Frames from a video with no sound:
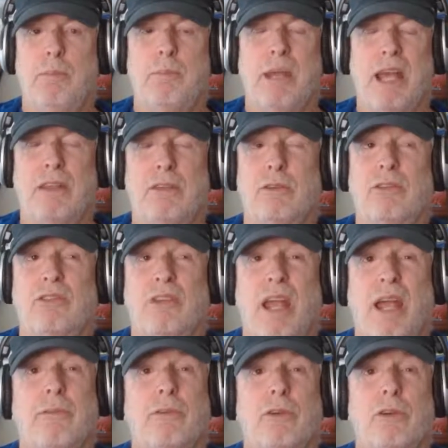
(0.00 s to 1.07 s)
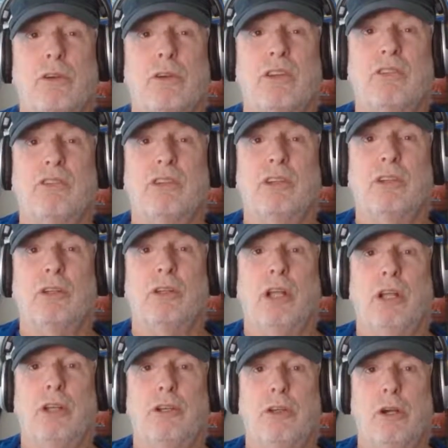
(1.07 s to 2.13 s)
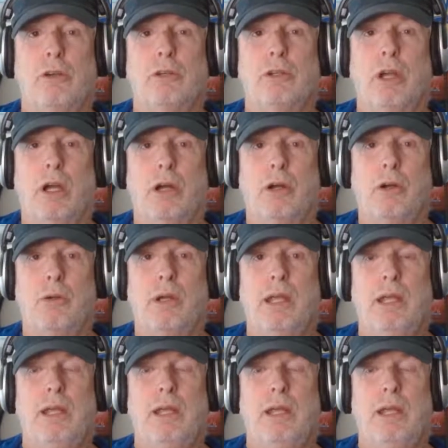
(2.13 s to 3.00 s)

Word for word: Matthew Stafford, still a no go,